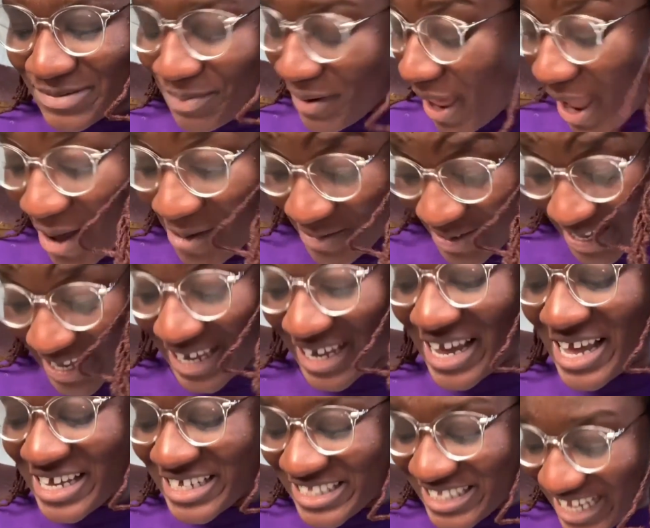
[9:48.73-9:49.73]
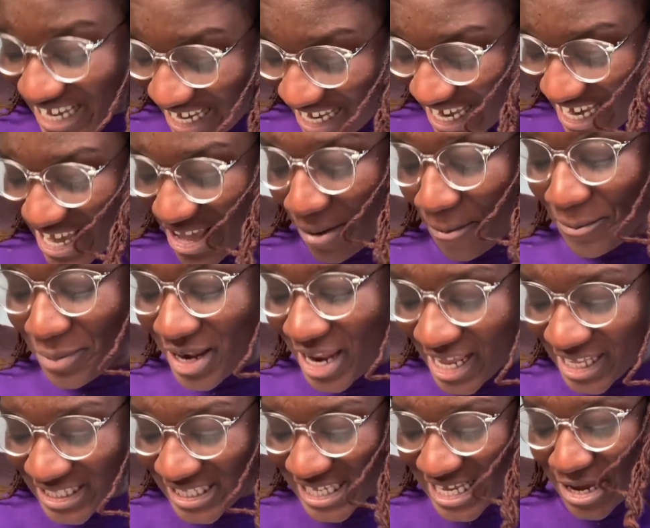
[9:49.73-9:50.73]
plowing, digging,
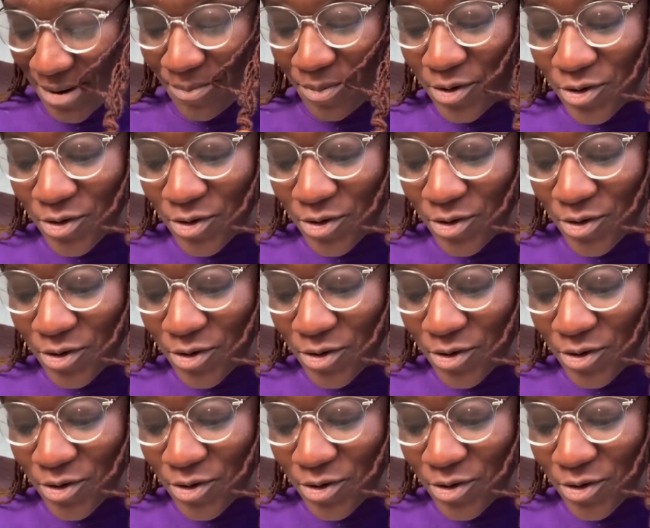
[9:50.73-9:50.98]
planting,